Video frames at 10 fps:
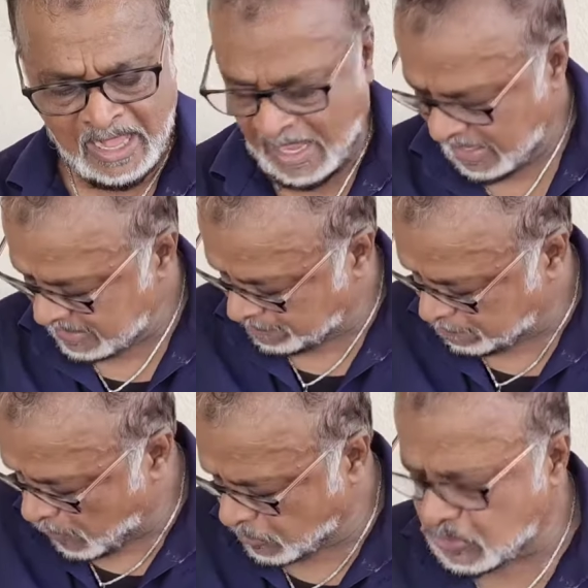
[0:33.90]

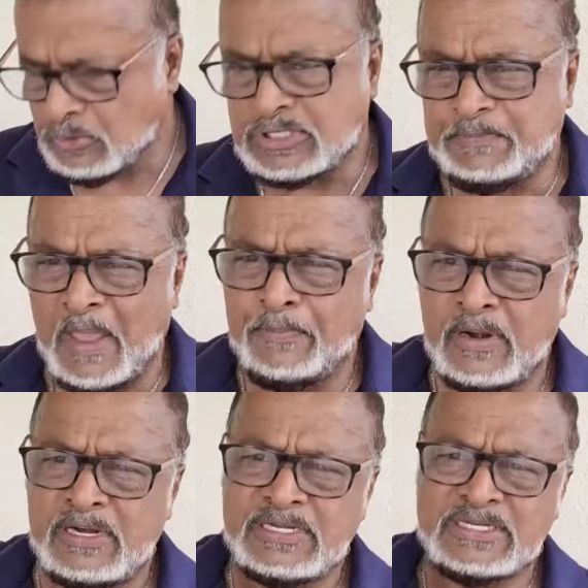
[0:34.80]
and both
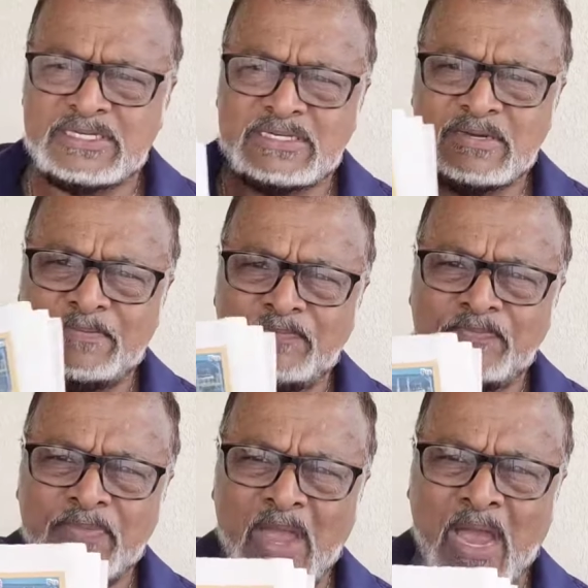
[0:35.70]
newspapers,
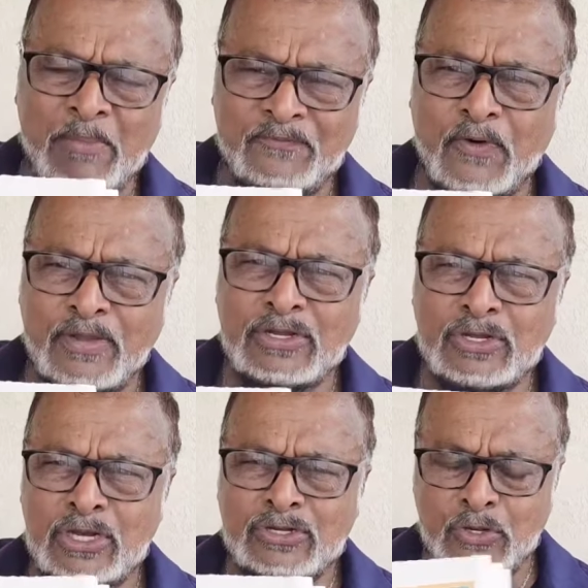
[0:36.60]
I'm referring
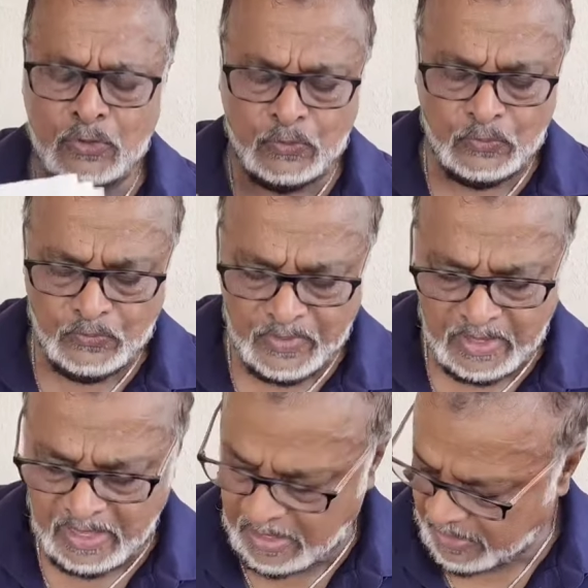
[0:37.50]
it to you,
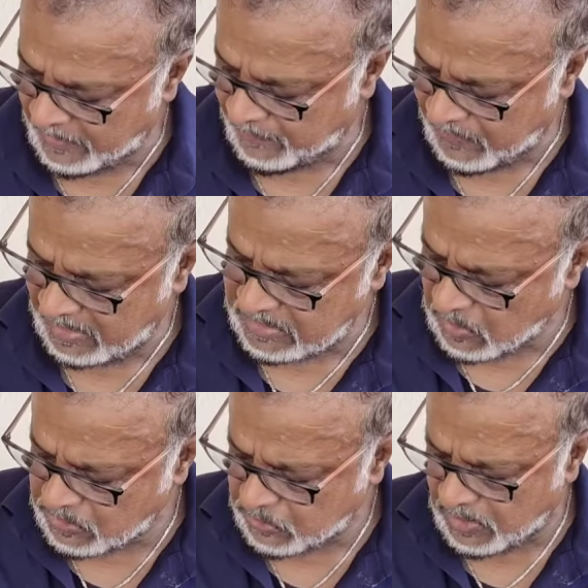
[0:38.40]
um, it is
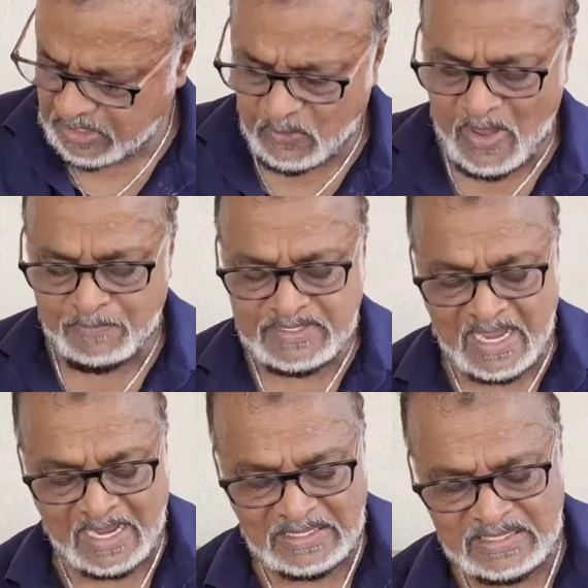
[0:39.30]
also on their
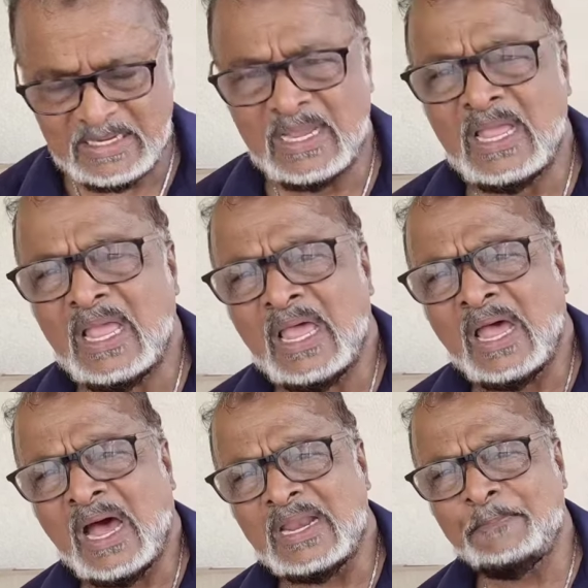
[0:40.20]
website,
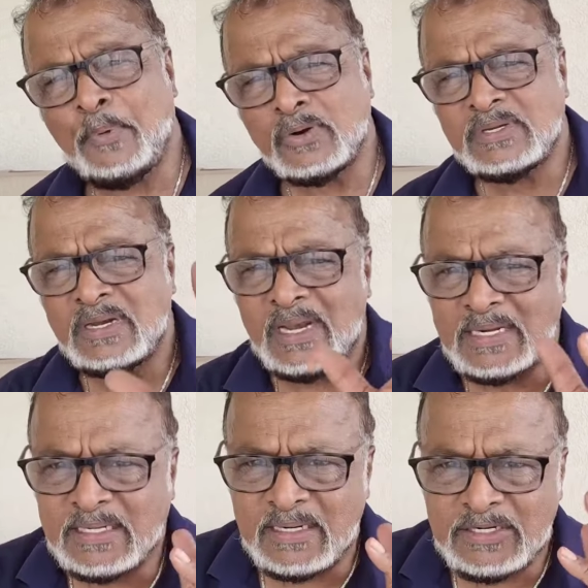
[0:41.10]
an important
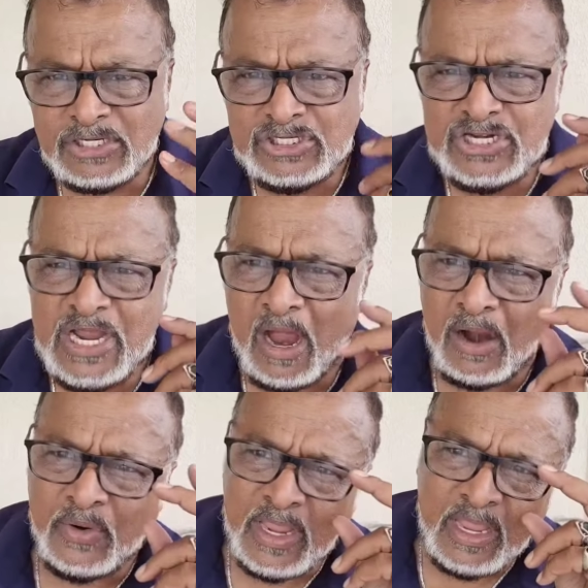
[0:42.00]
letter to
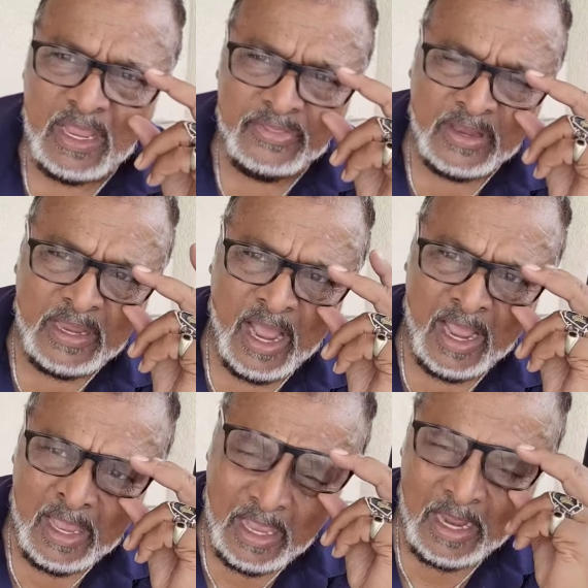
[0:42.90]
GRE that
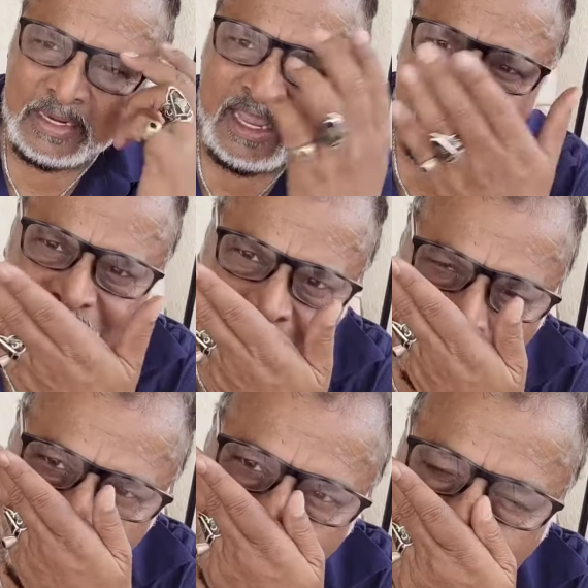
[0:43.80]
I had given
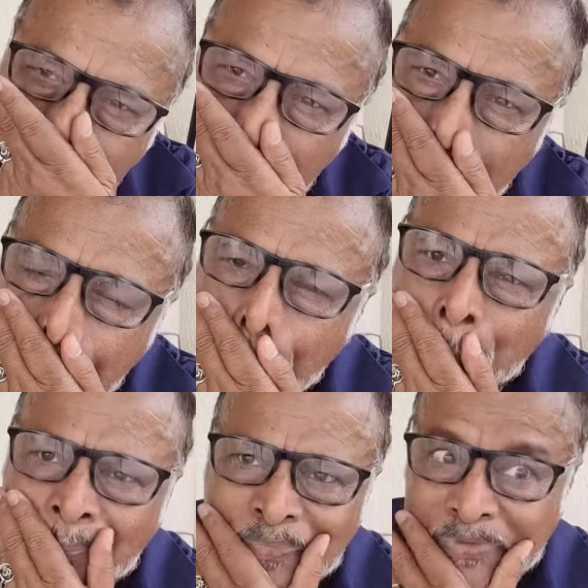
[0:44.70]
them,
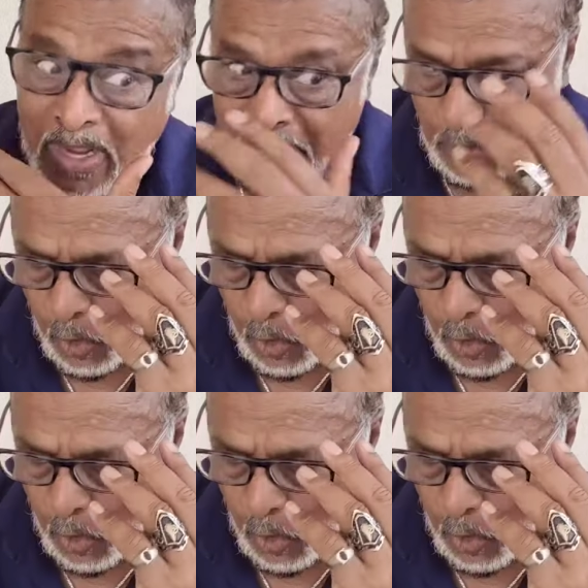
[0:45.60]
an